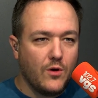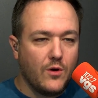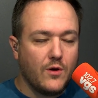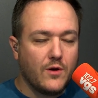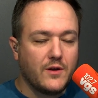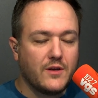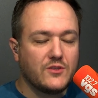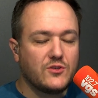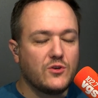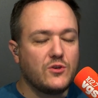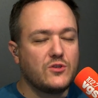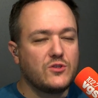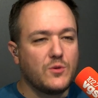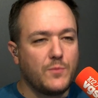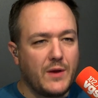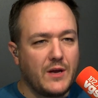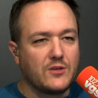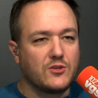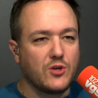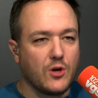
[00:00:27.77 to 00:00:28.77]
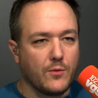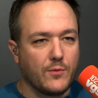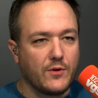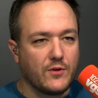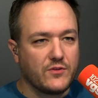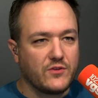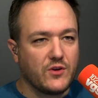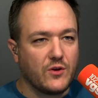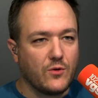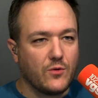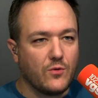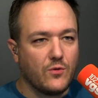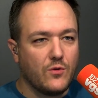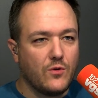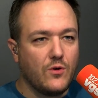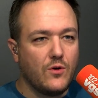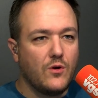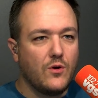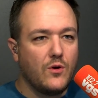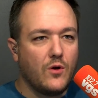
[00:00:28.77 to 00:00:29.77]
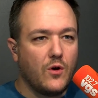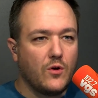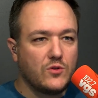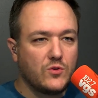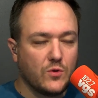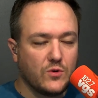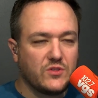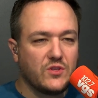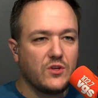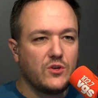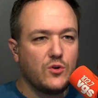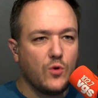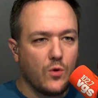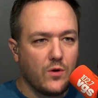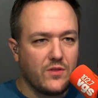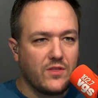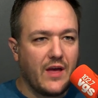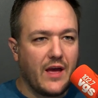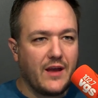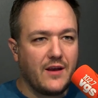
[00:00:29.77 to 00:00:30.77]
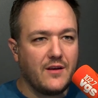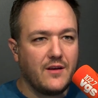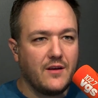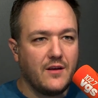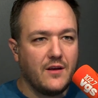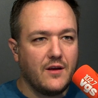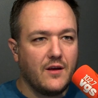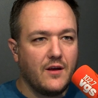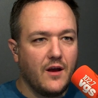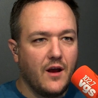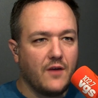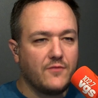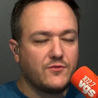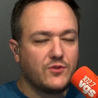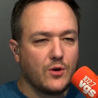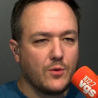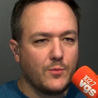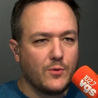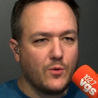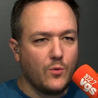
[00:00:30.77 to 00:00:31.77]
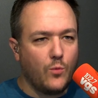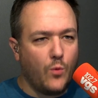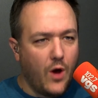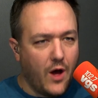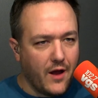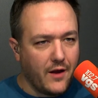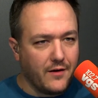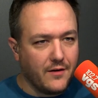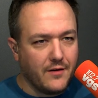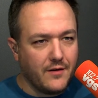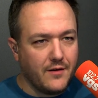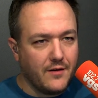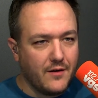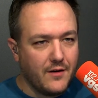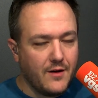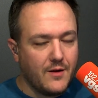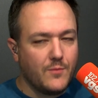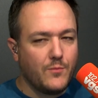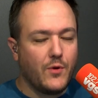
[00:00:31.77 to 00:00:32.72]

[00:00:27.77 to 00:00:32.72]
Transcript: mm -hmm. there used to be a Terminal Two towards the north end of Terminal One, mm-hmm.